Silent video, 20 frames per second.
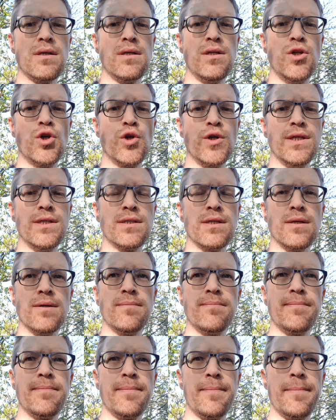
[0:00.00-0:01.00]
not easy.
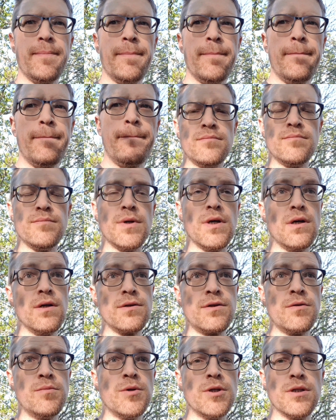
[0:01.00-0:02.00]
But
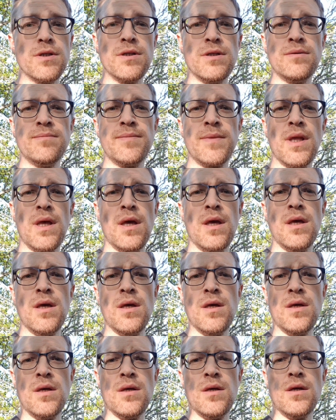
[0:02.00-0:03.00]
ultimately,
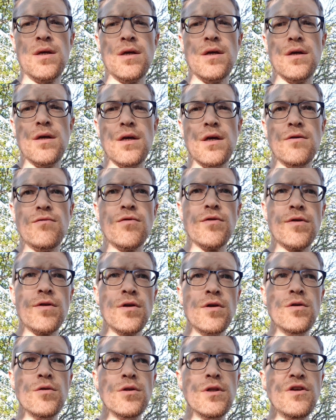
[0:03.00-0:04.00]

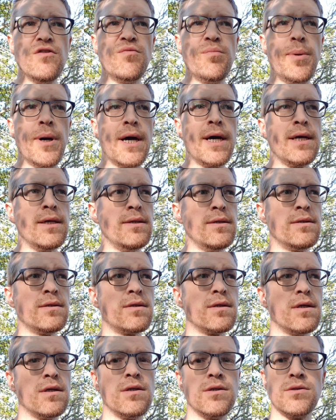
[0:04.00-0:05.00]
everything you leave behind
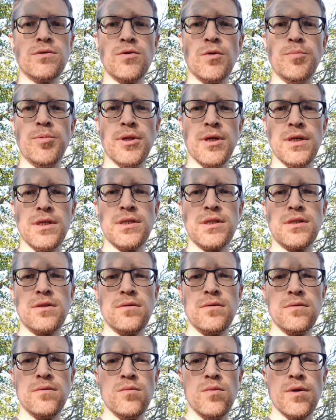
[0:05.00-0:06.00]
is replaced
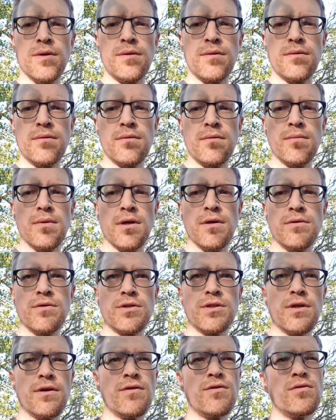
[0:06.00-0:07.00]
with other
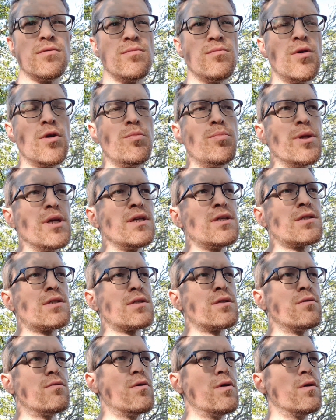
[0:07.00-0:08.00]
stuff. Replaced's
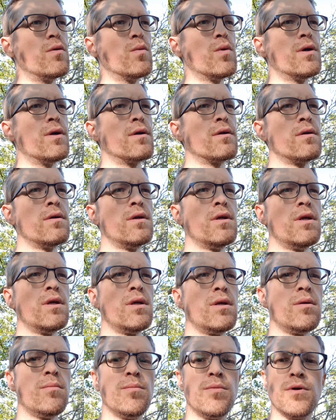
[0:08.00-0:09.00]
the wrong word,
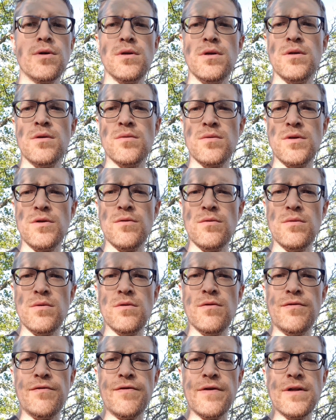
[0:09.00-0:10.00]
but
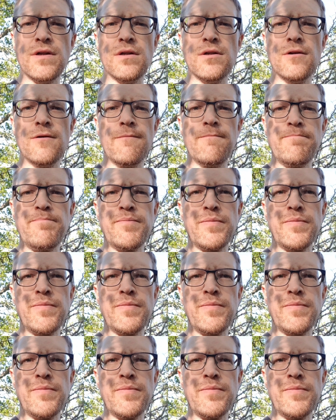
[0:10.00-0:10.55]
you fill